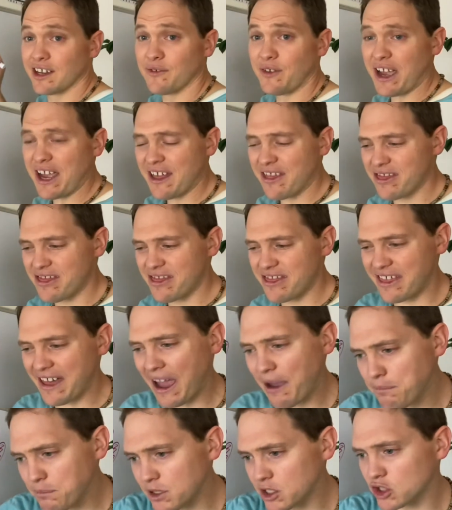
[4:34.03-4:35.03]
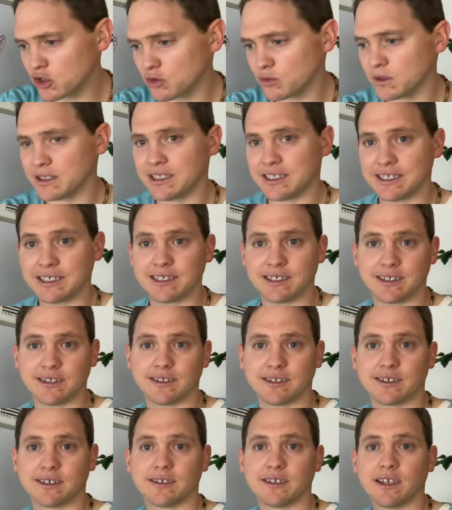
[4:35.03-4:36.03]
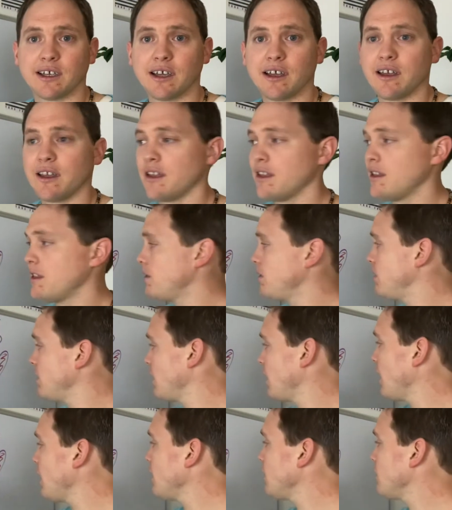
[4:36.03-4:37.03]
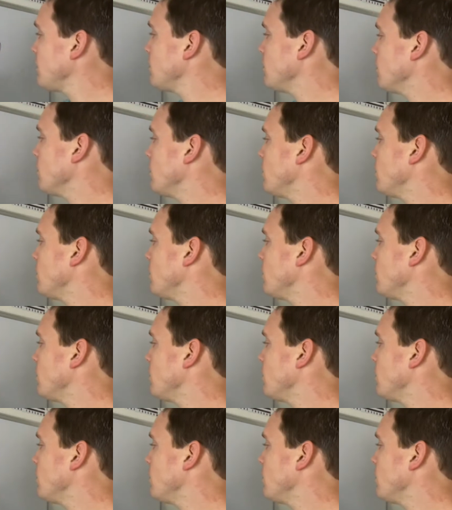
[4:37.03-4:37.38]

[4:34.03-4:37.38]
I had that much resistance, then I knew